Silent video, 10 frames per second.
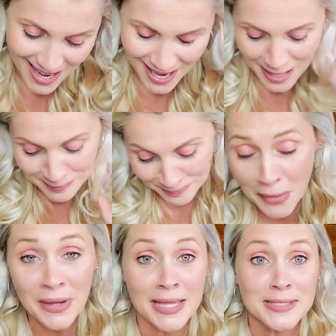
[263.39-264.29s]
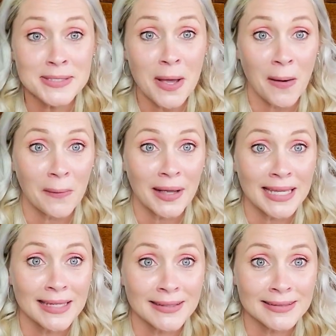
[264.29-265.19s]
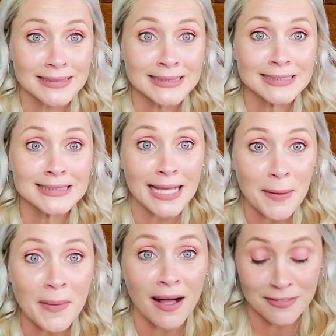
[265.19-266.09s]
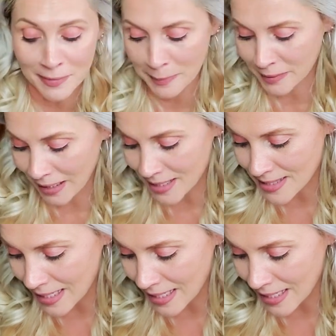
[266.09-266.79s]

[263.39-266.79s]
Okay, so here's some of my plans.